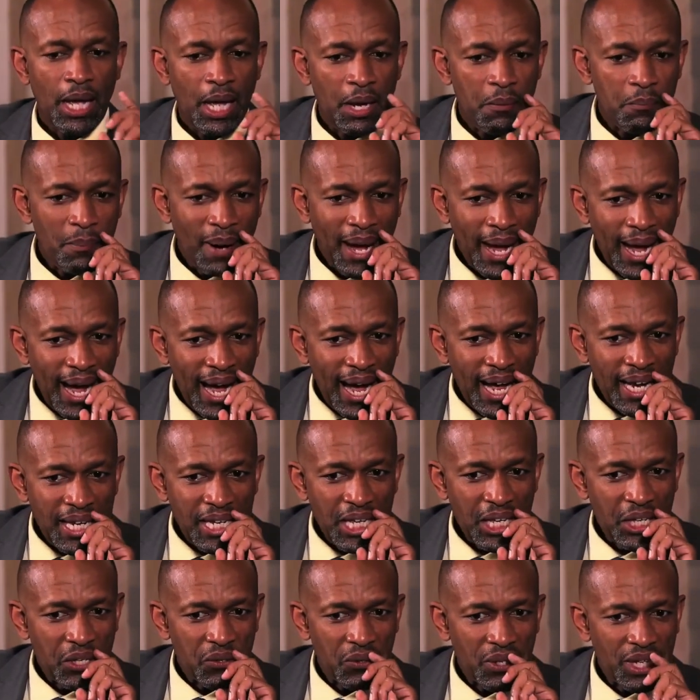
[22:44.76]
And by
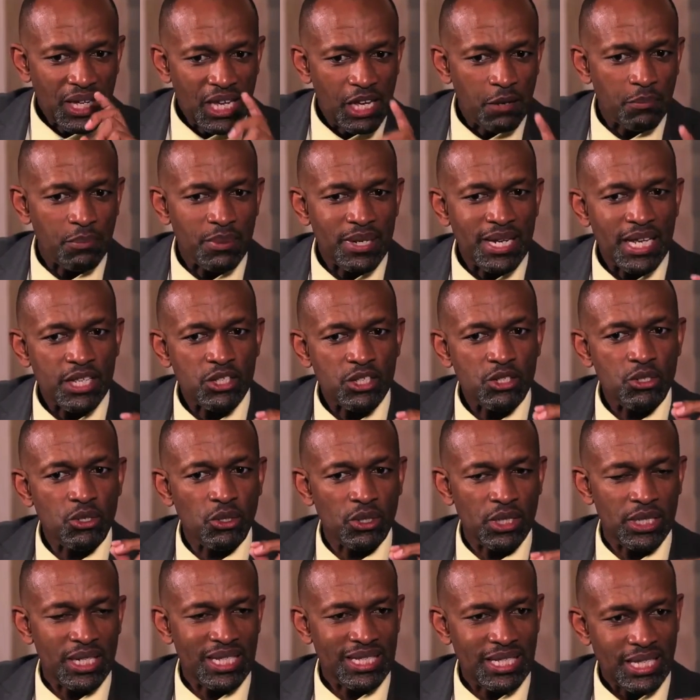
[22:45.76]
earning your keep does
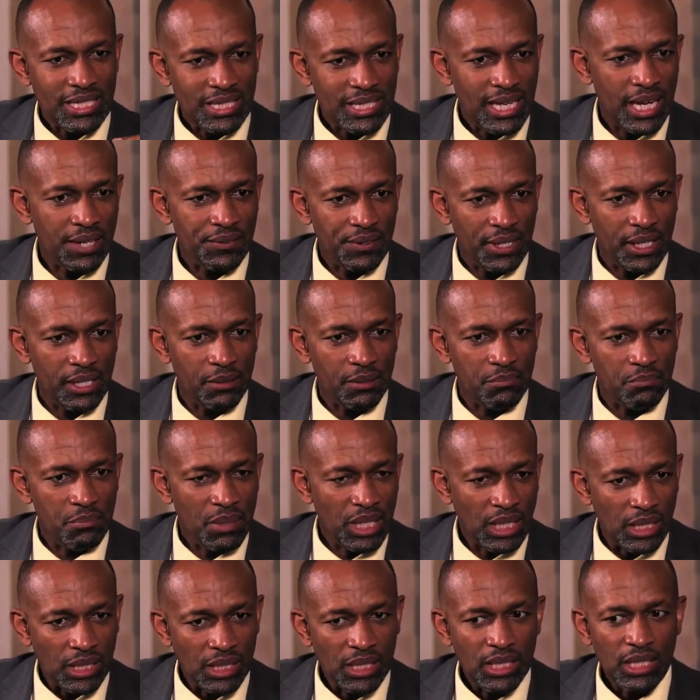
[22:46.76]
not necessarily
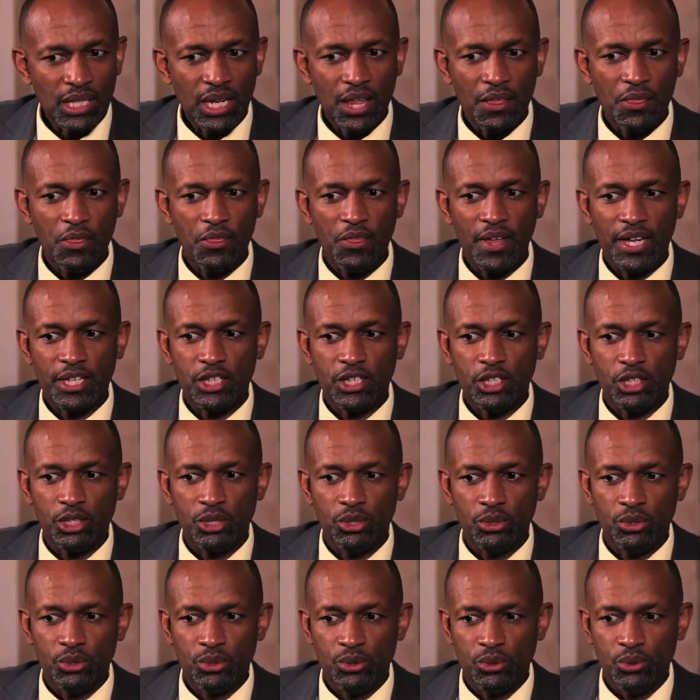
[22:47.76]
mean that
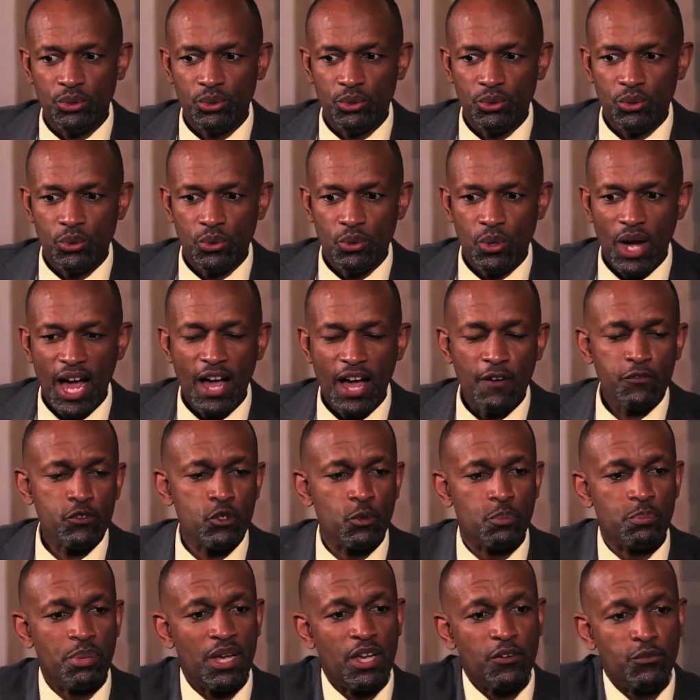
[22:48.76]
you have
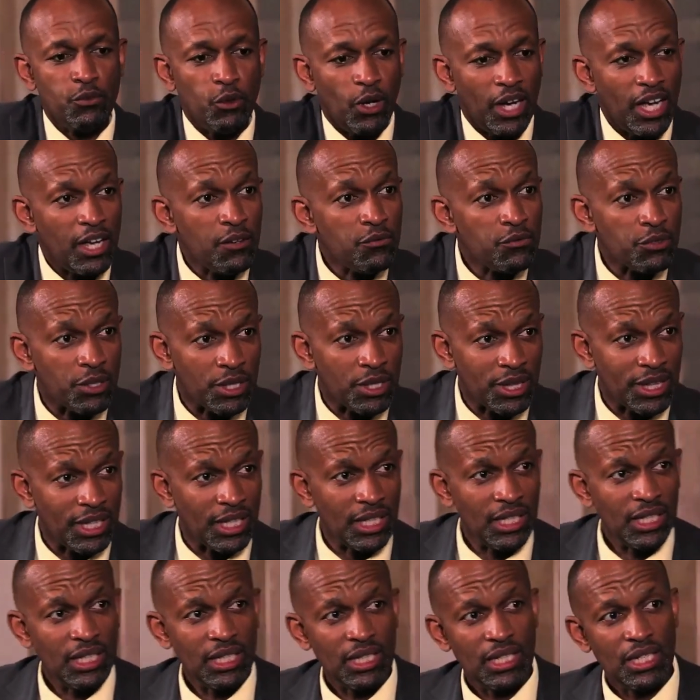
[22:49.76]
to pay for
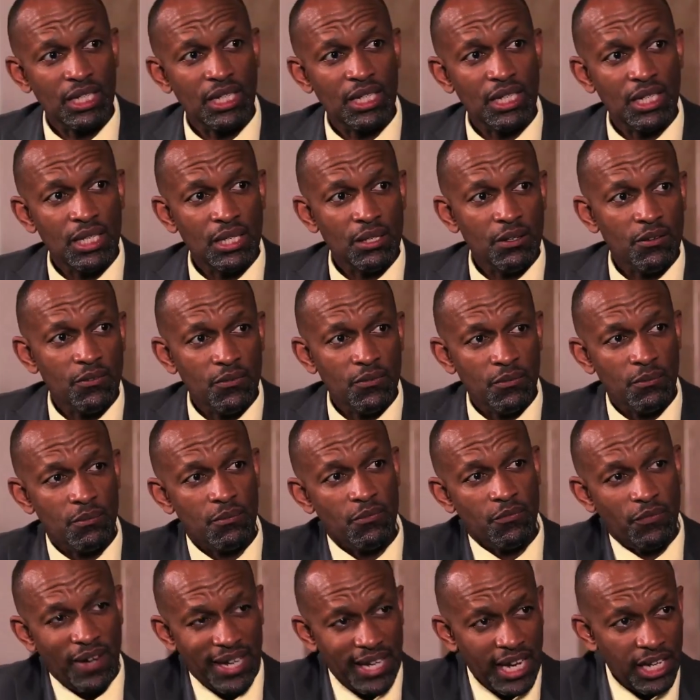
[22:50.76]
everything
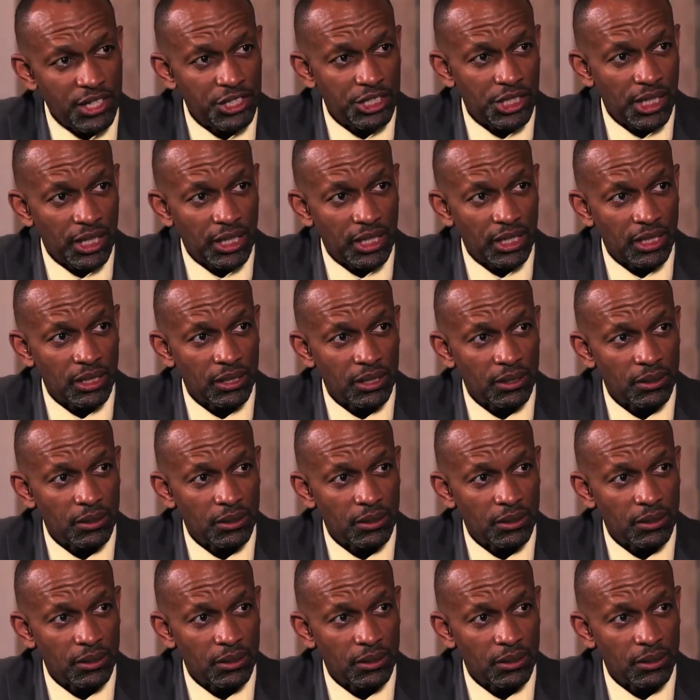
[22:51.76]
financially.